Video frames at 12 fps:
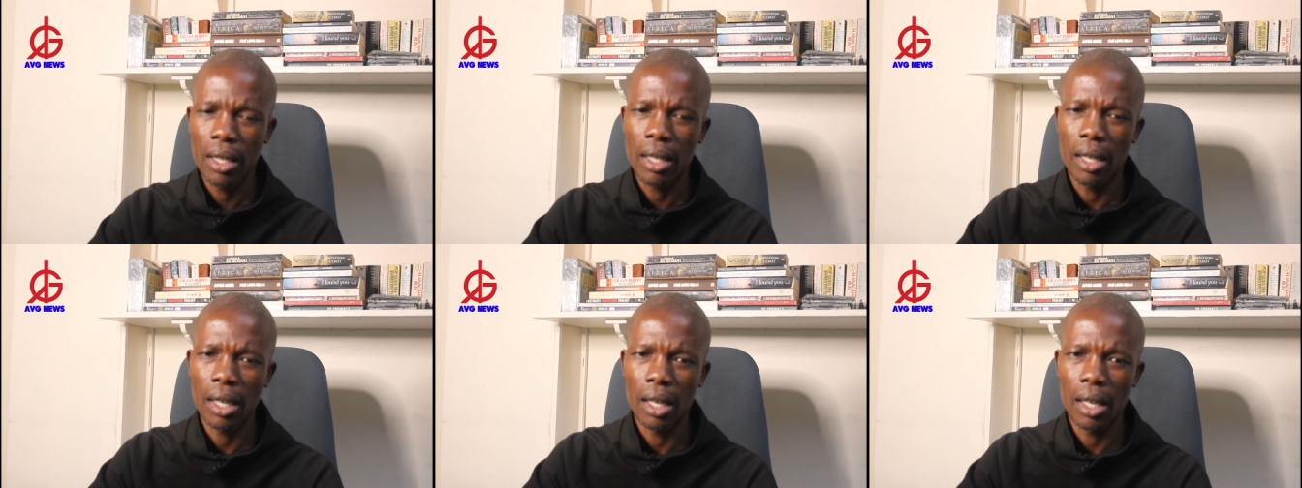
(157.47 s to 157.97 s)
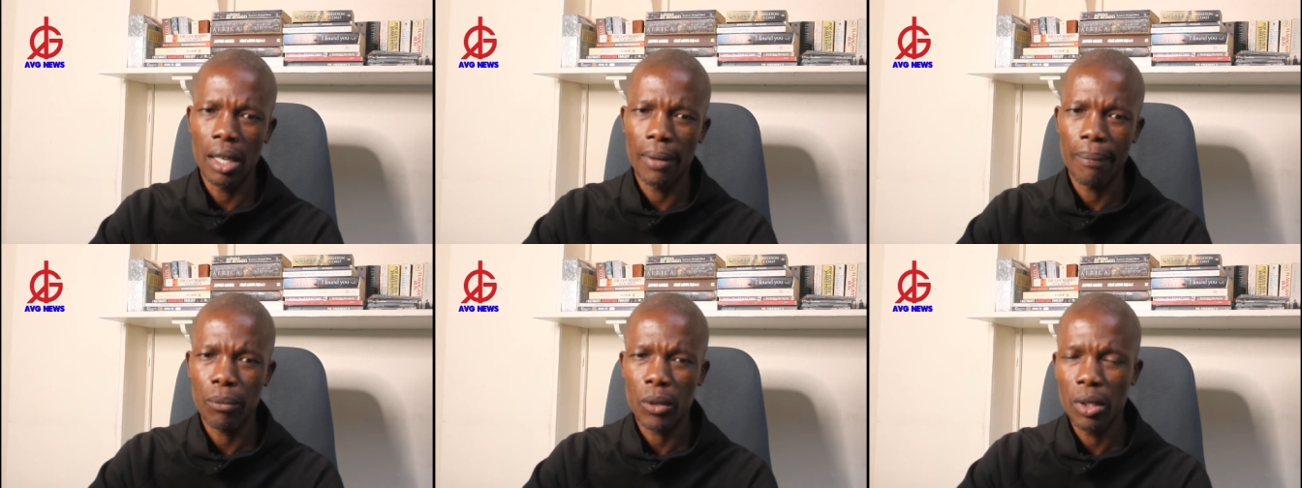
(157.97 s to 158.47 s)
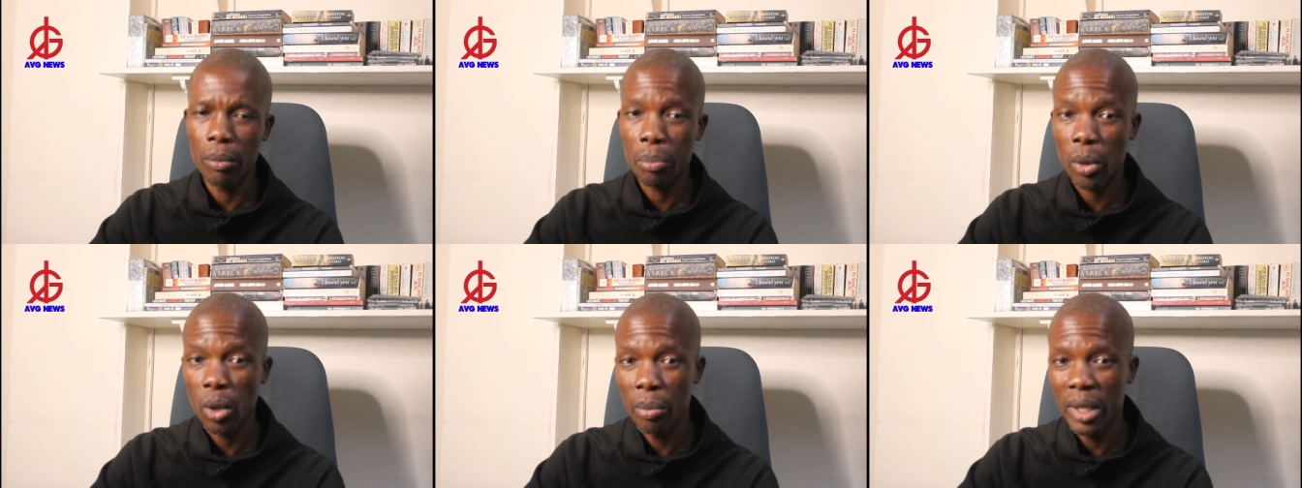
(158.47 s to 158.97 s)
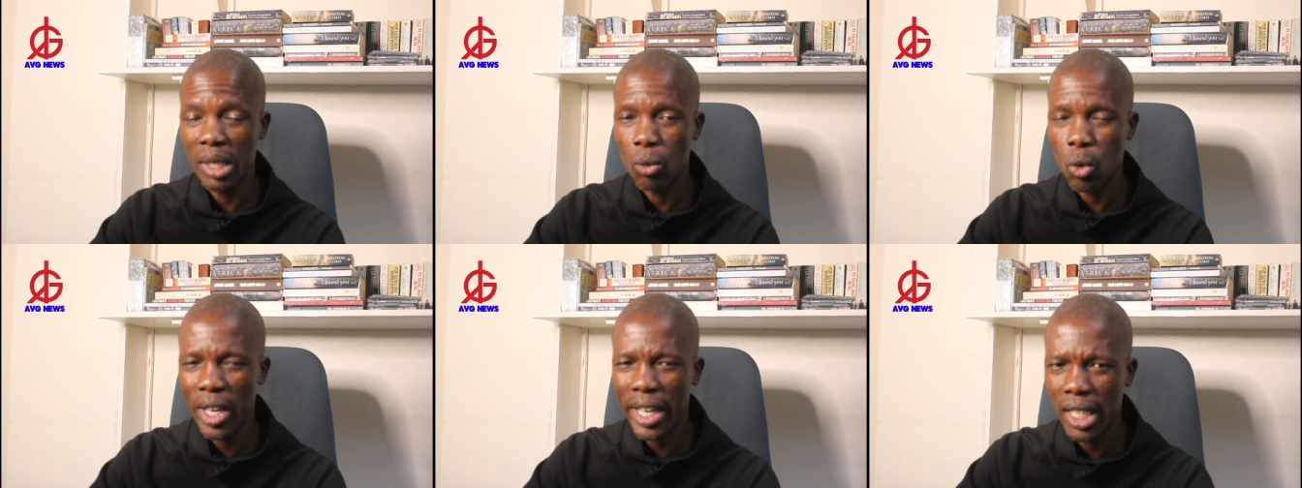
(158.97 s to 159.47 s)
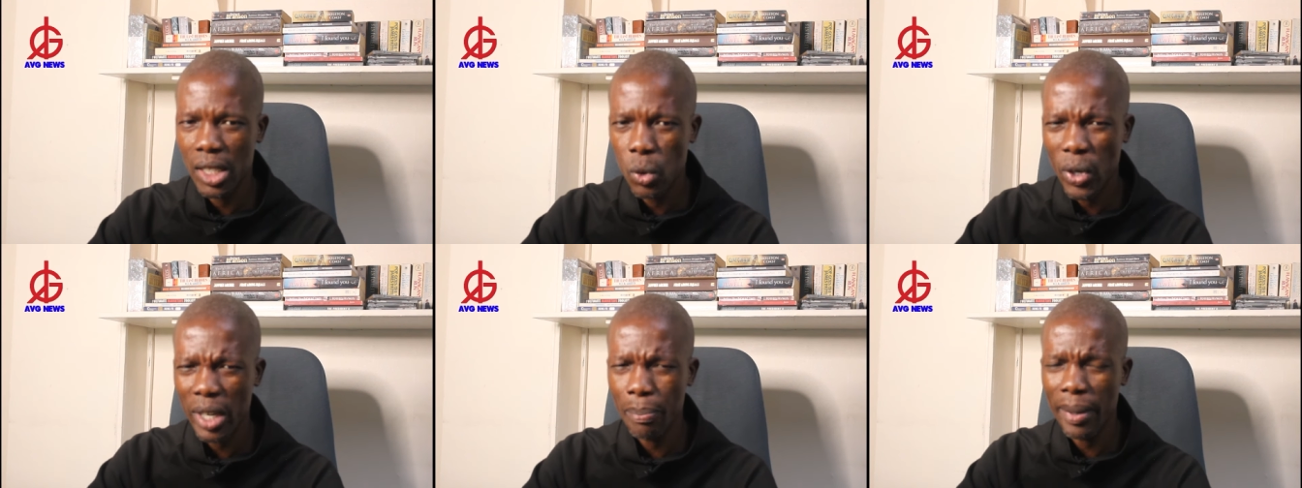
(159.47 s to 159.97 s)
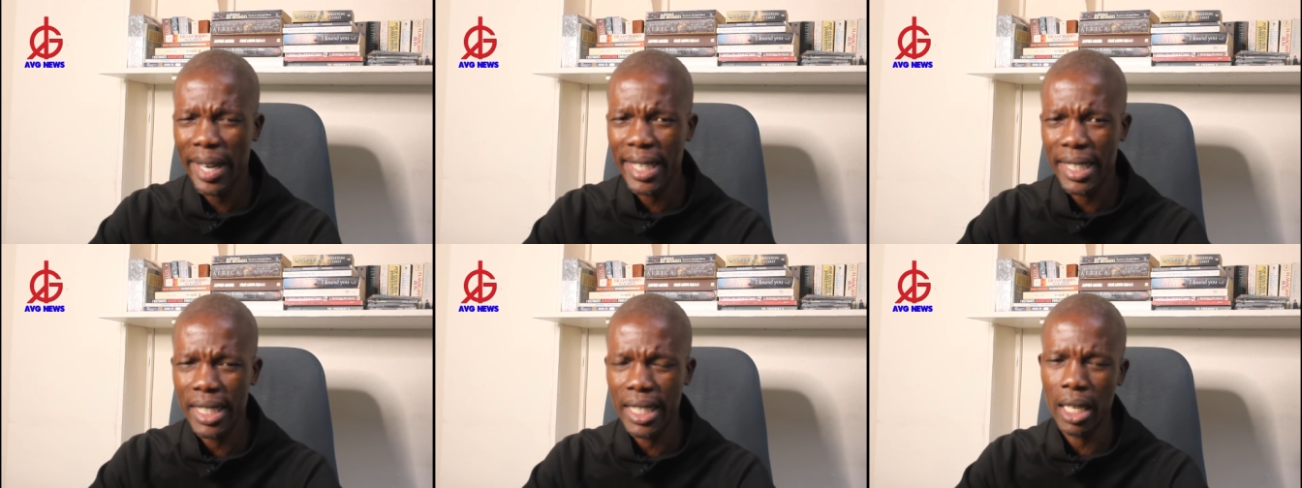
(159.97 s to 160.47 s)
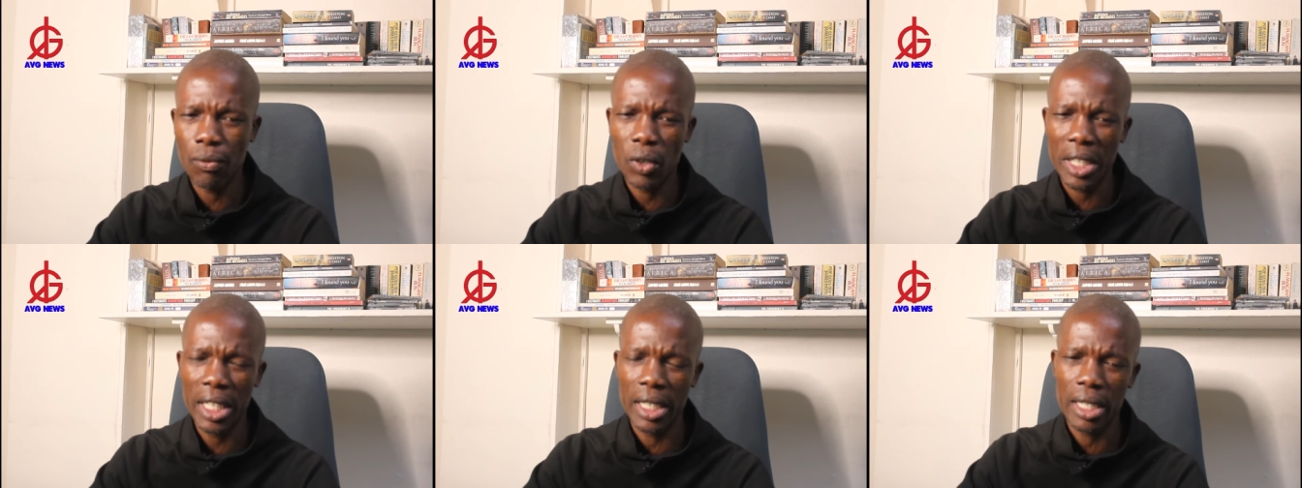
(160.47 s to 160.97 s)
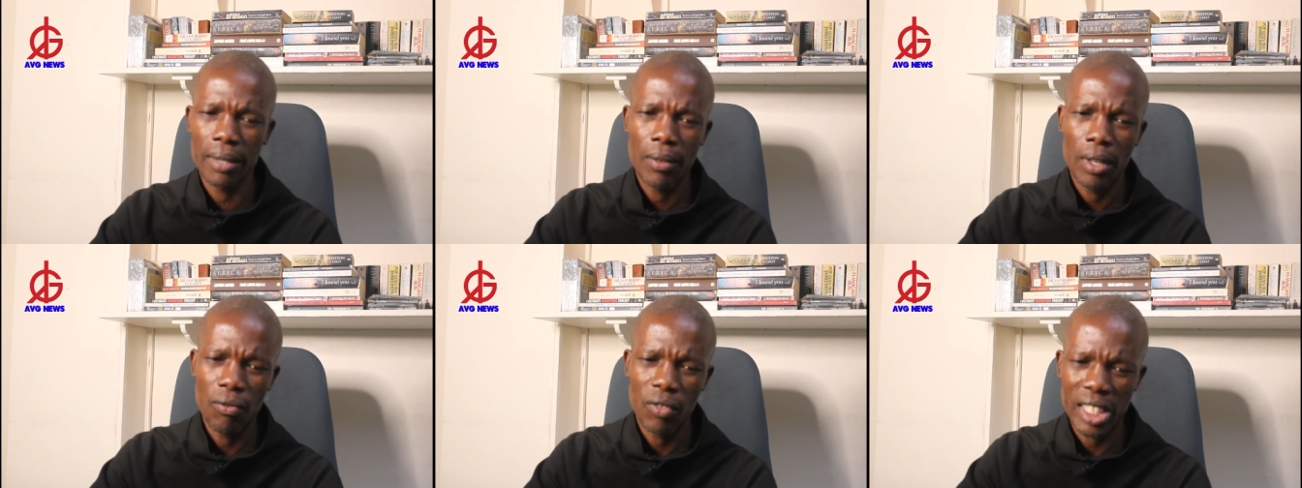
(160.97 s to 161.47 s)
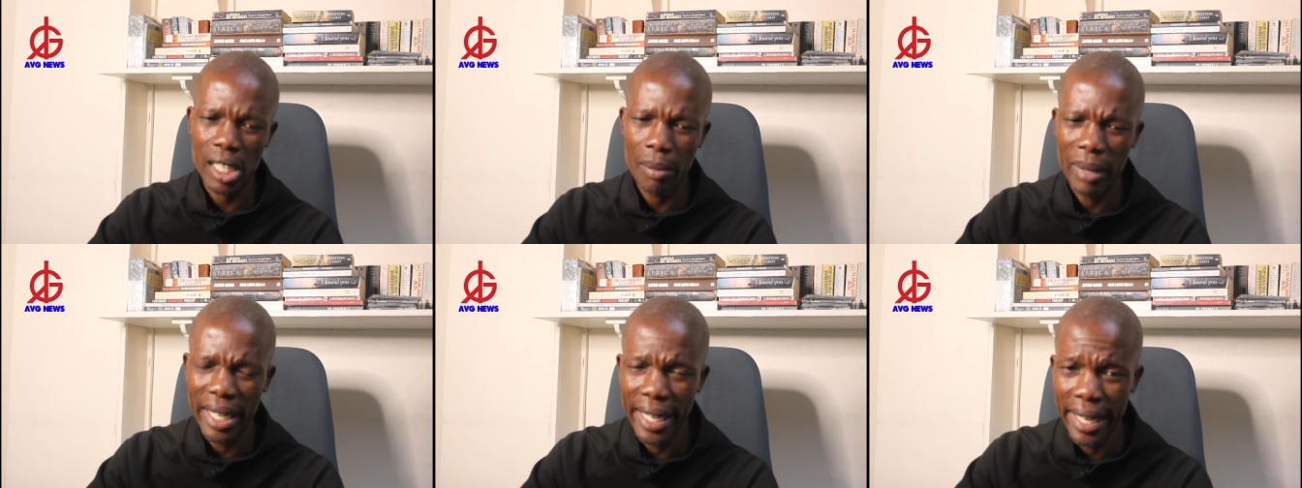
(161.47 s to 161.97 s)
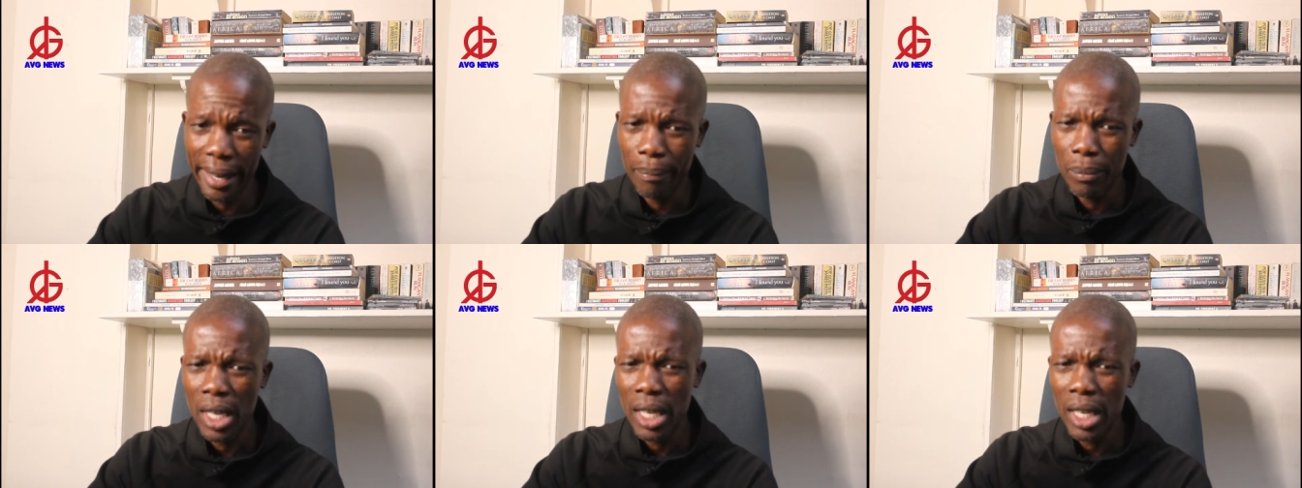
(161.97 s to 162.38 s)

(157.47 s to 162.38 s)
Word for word: uh, Promise Mkwanazi, who replaced the advocate Fadzayi Mahere.